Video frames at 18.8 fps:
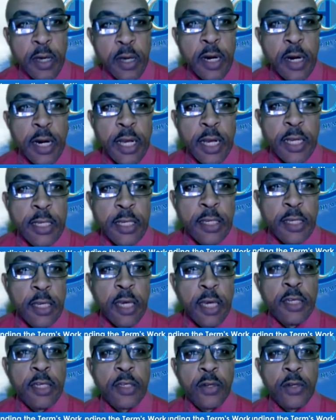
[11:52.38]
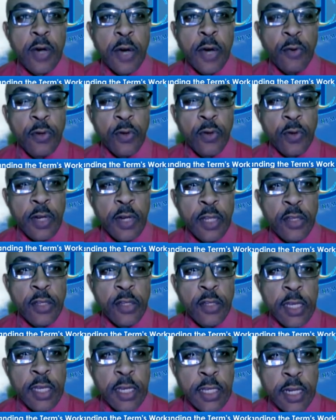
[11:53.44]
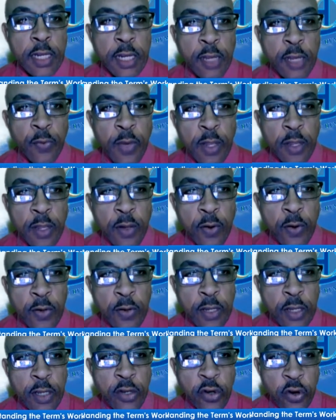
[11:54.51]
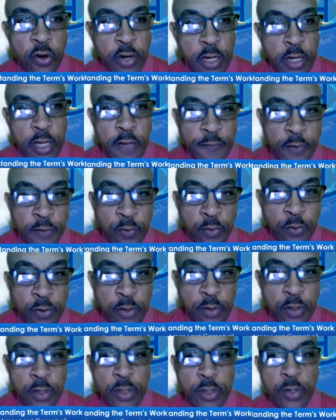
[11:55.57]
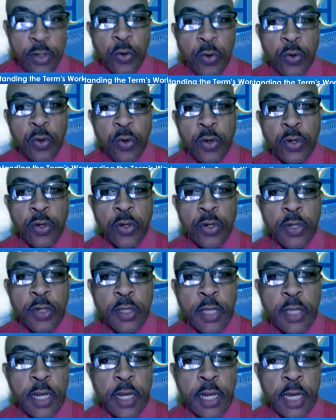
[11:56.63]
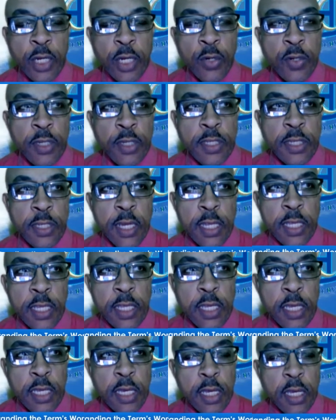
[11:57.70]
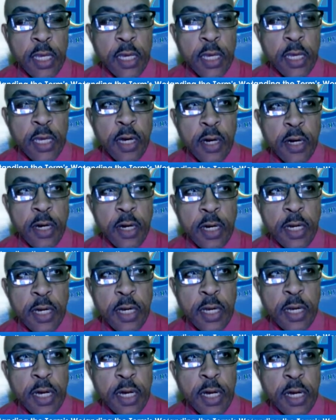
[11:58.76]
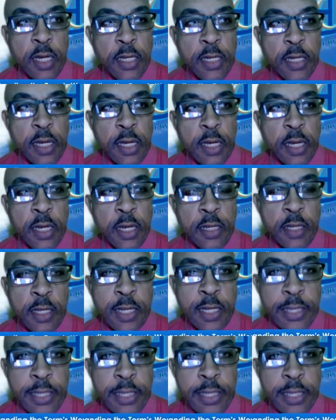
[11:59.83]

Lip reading: All right. So I would know that the internet went down in your neck of the woods. So then I should set another